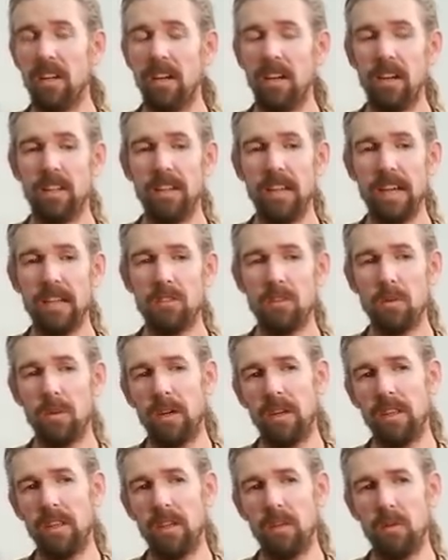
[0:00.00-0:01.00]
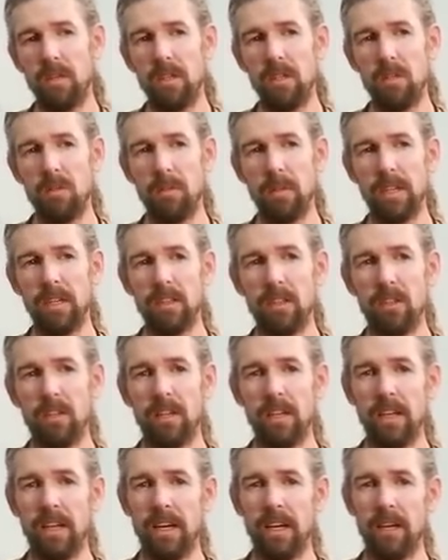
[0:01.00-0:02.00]
And that's where I think we need to begin
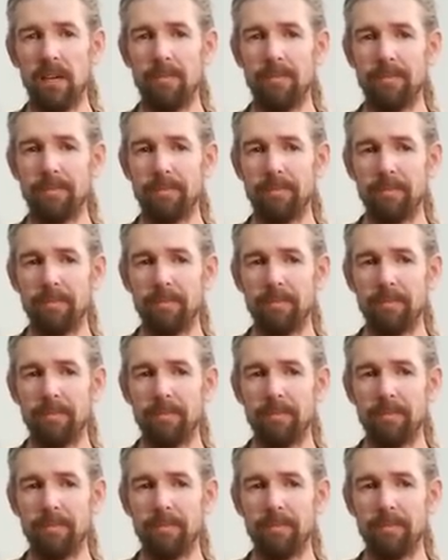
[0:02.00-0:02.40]
looking at